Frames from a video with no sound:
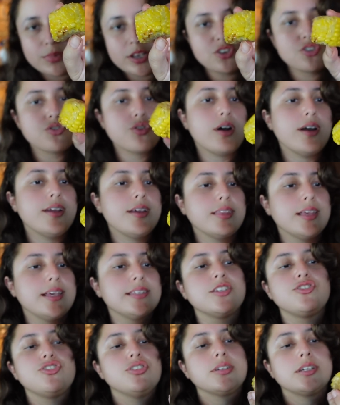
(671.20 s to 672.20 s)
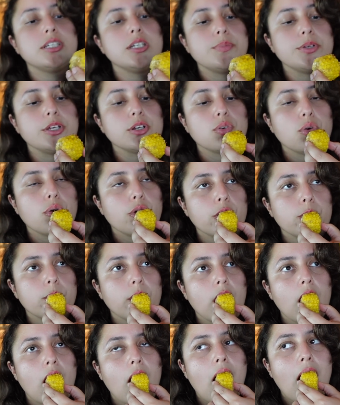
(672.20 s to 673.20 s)
me trying this. It's just gonna be a corn,
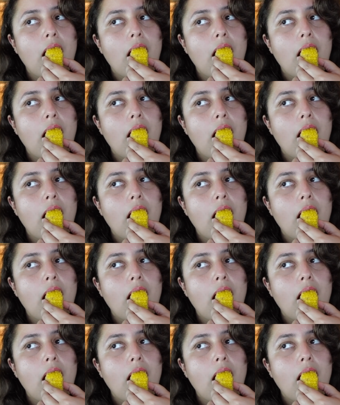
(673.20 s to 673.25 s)
but